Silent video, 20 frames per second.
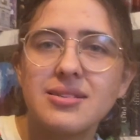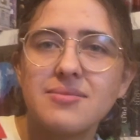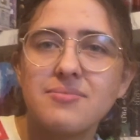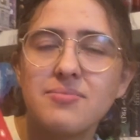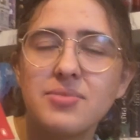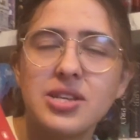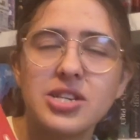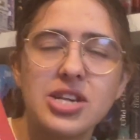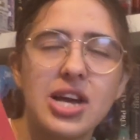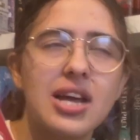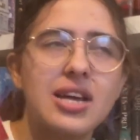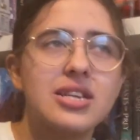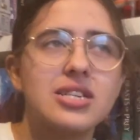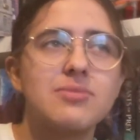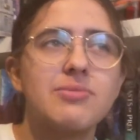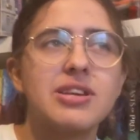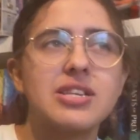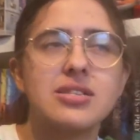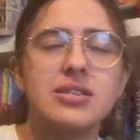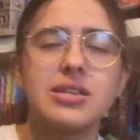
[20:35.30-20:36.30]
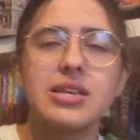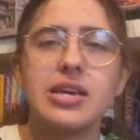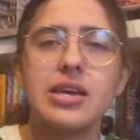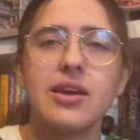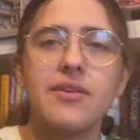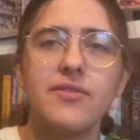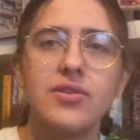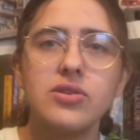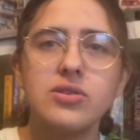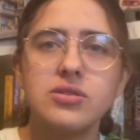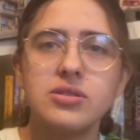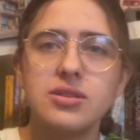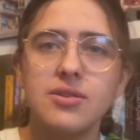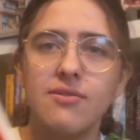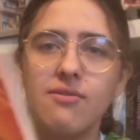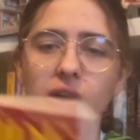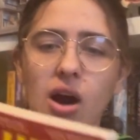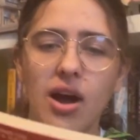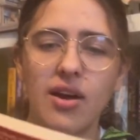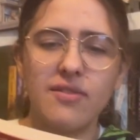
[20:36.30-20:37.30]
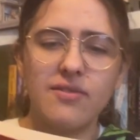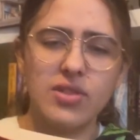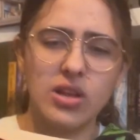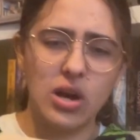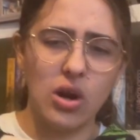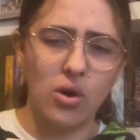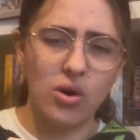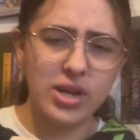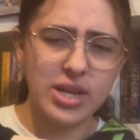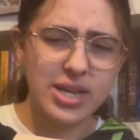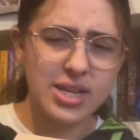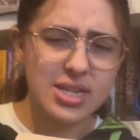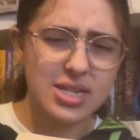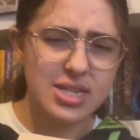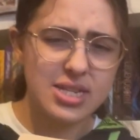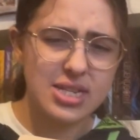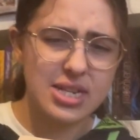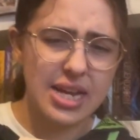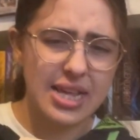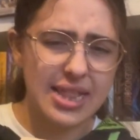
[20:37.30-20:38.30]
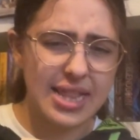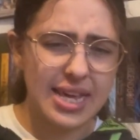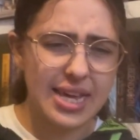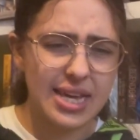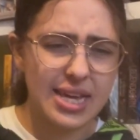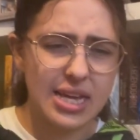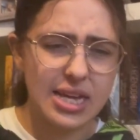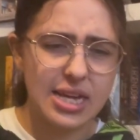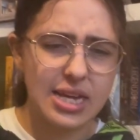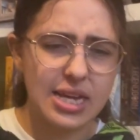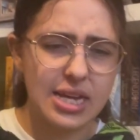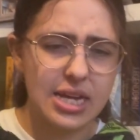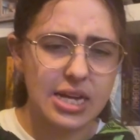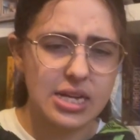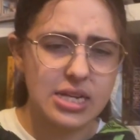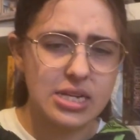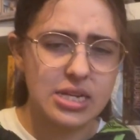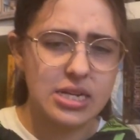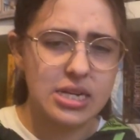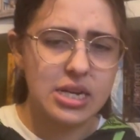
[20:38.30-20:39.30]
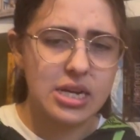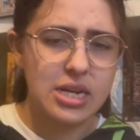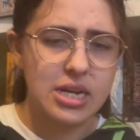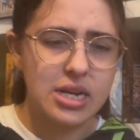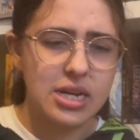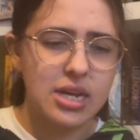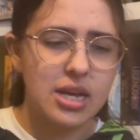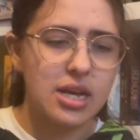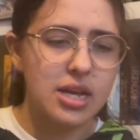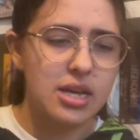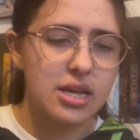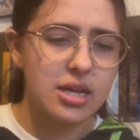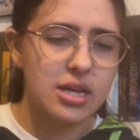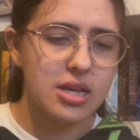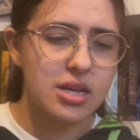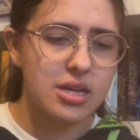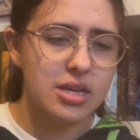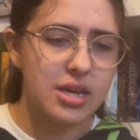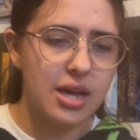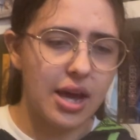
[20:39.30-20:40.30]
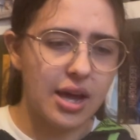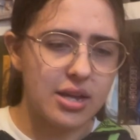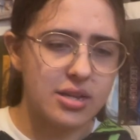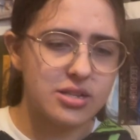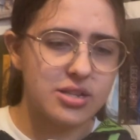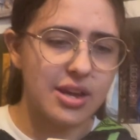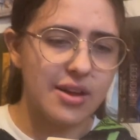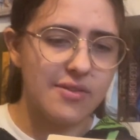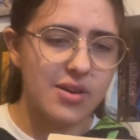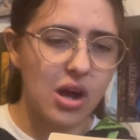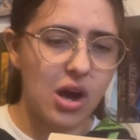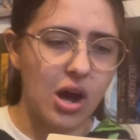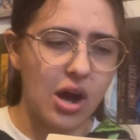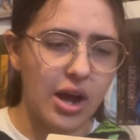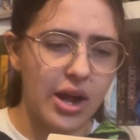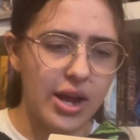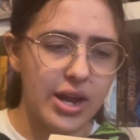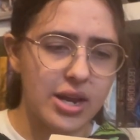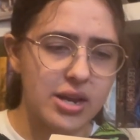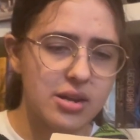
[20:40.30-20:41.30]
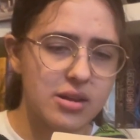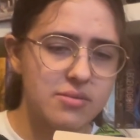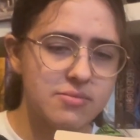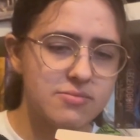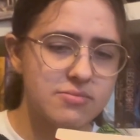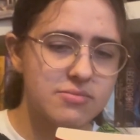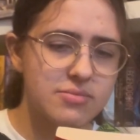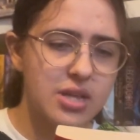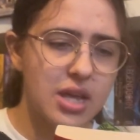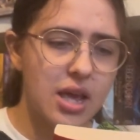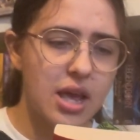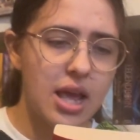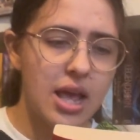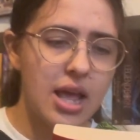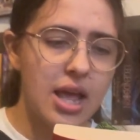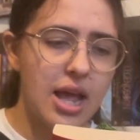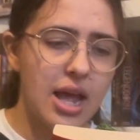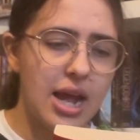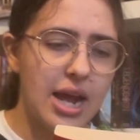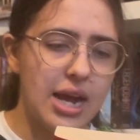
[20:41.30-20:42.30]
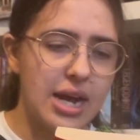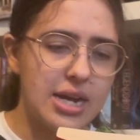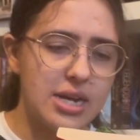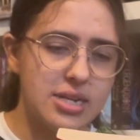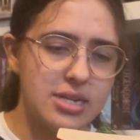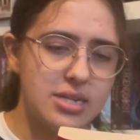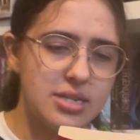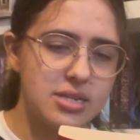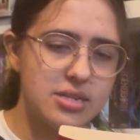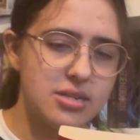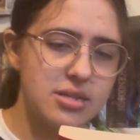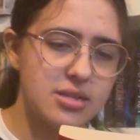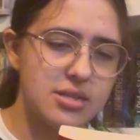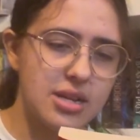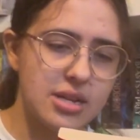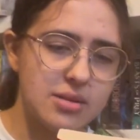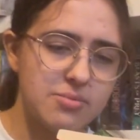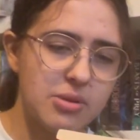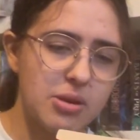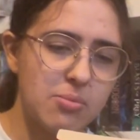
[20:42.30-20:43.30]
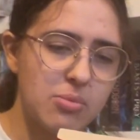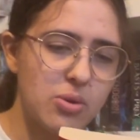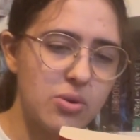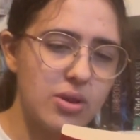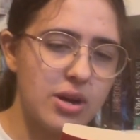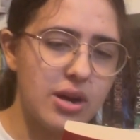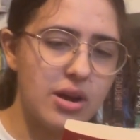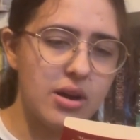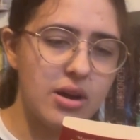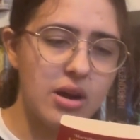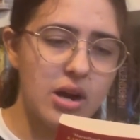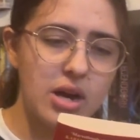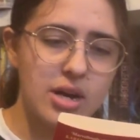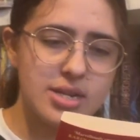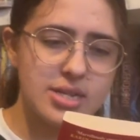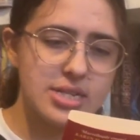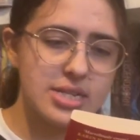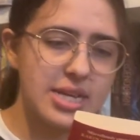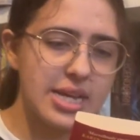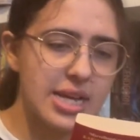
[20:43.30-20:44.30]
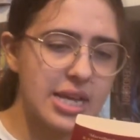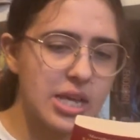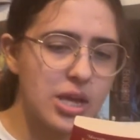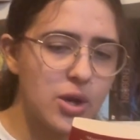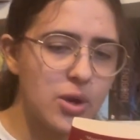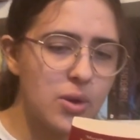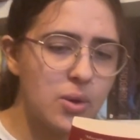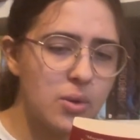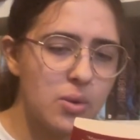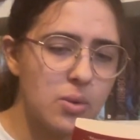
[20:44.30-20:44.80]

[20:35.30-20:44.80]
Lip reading: the challenge, basically, if you survive the longest, I think. Yeah, so you have to hide and there's people that are hunting you.